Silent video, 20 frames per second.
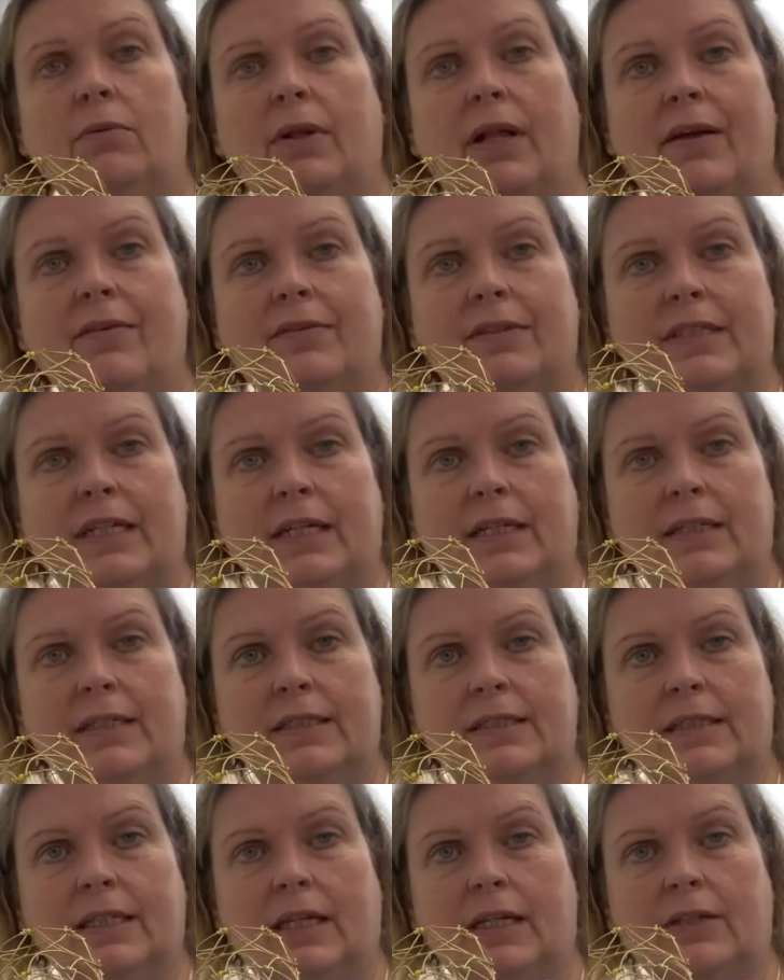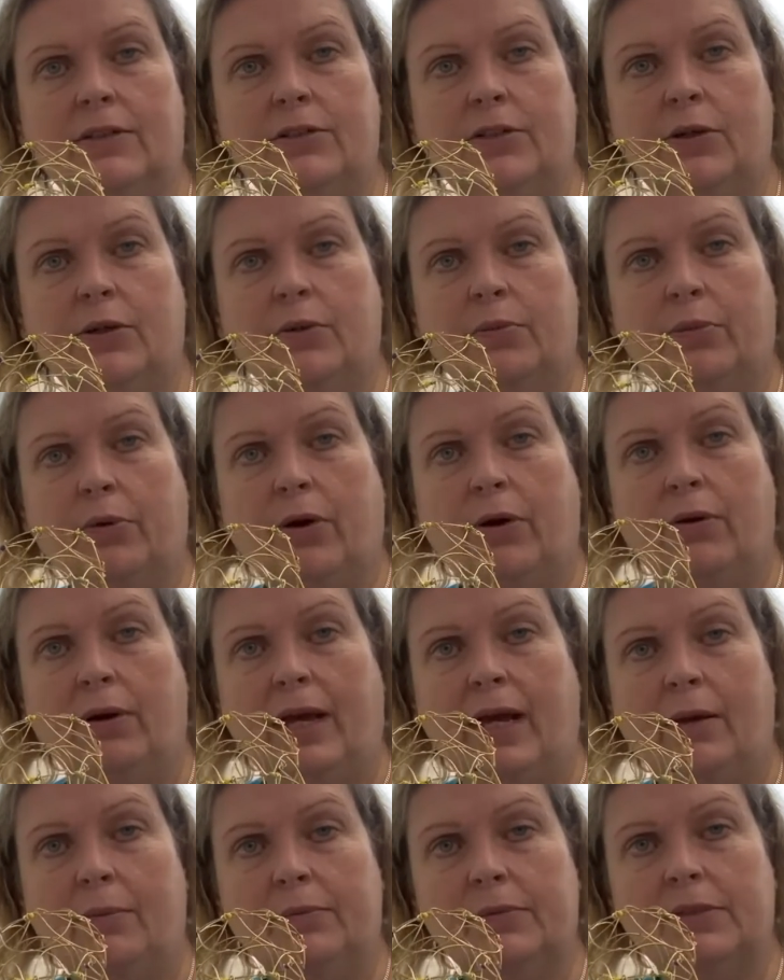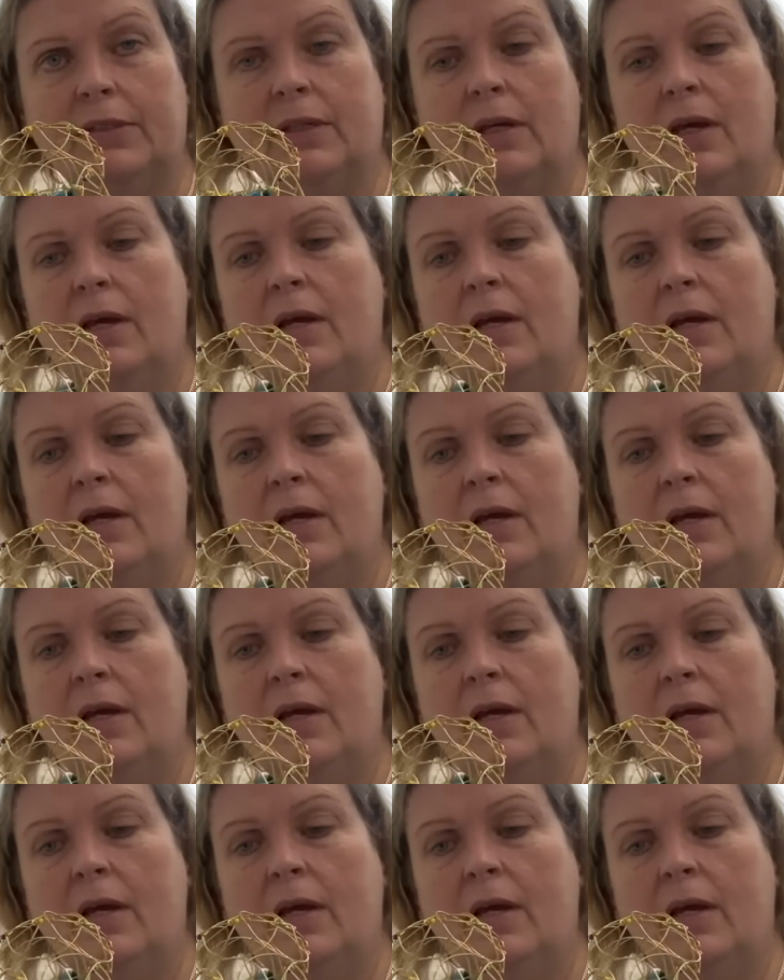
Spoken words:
will have a tendency to prolapse,